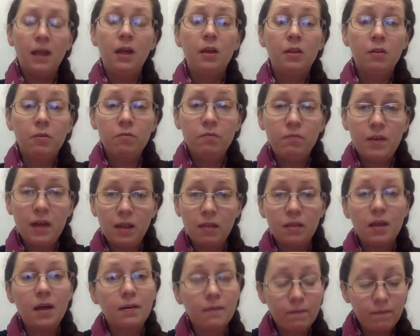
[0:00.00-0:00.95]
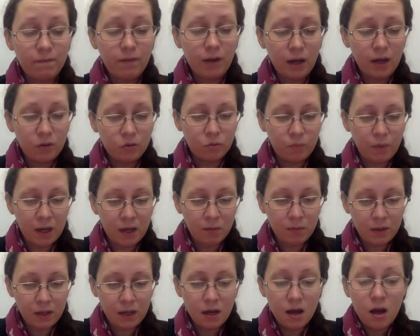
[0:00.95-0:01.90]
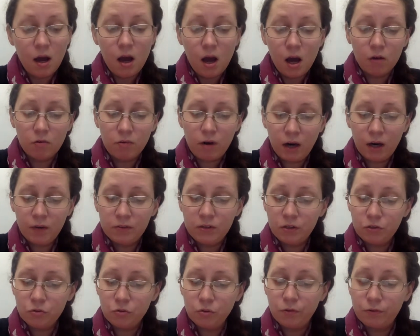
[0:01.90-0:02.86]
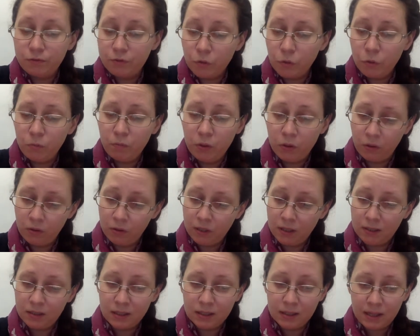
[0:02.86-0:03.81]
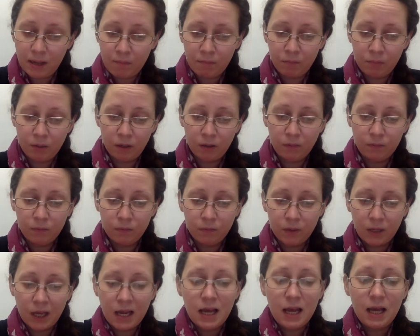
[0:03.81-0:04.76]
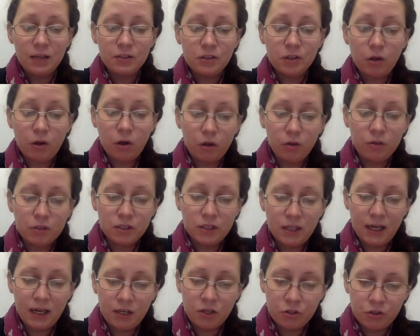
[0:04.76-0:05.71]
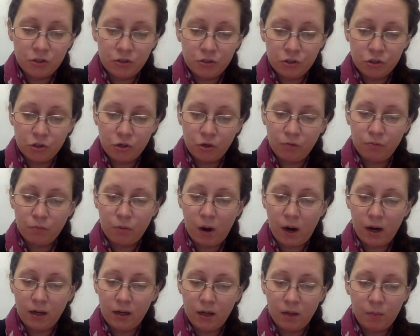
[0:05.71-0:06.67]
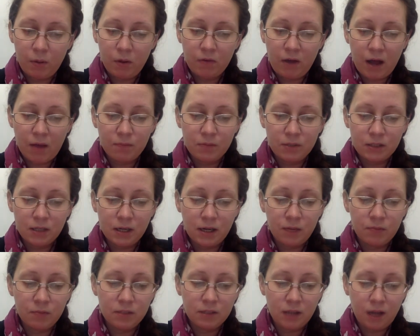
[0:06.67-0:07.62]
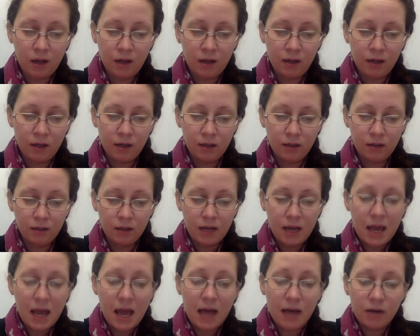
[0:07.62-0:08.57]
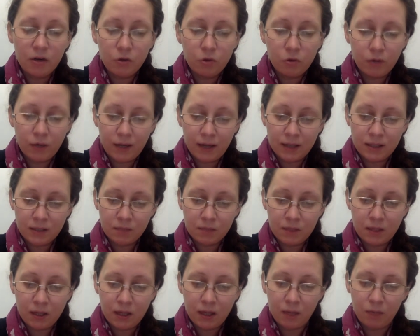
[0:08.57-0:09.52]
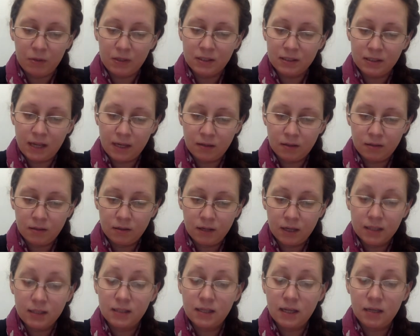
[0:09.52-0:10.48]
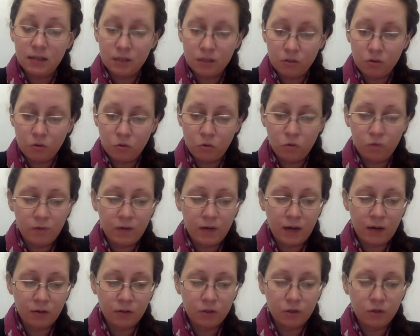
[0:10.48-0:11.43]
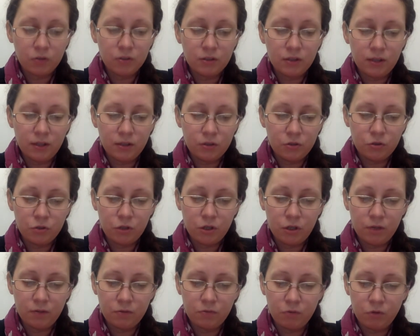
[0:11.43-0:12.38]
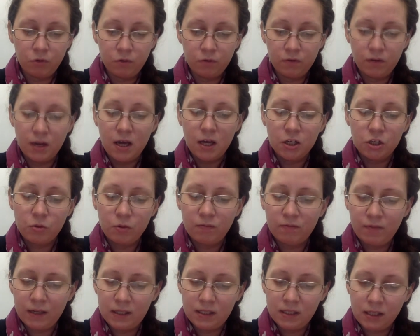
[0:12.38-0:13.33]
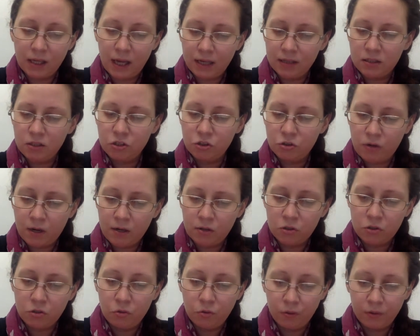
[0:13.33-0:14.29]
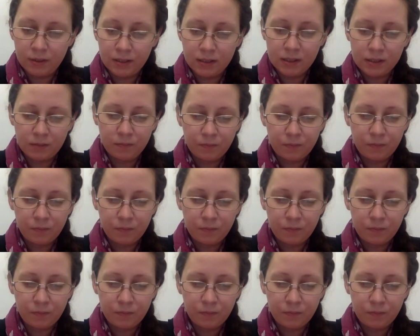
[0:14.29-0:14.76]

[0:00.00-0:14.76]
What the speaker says: The fifth and final baby arrived under a full moon in December. As the constellations shone brightly above Amsterdam's skyline, Eleanora Gaspique had sent an orphan out onto the little tulip's roof to investigate a strange noise.